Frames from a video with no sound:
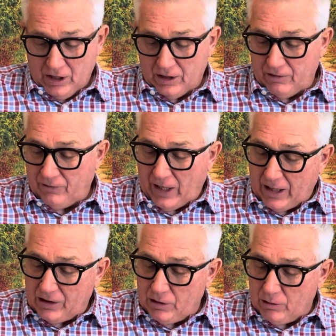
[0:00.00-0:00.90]
the
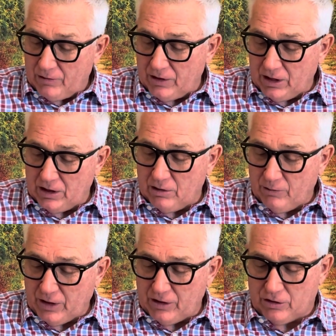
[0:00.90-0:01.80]
value of an
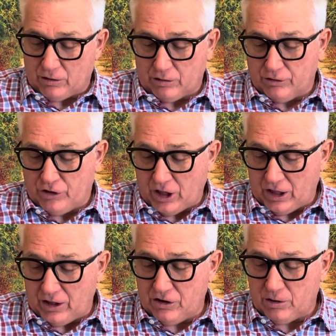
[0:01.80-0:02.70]
individual
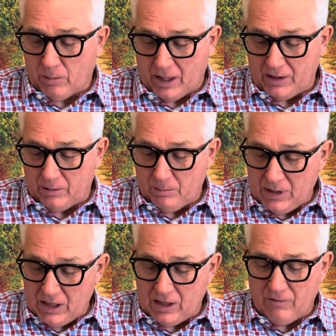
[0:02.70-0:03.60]
judged by the
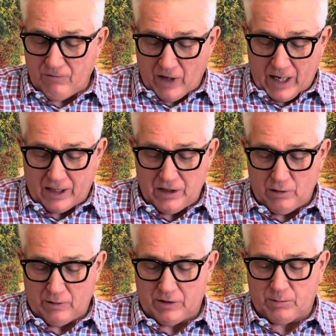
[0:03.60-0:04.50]
mean
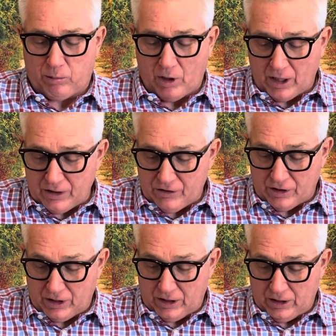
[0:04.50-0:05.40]
value of its
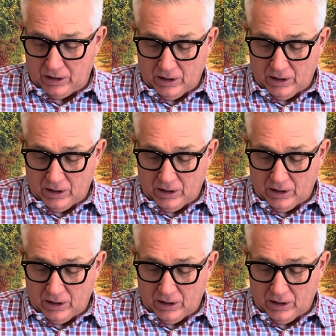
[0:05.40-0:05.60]
progeny.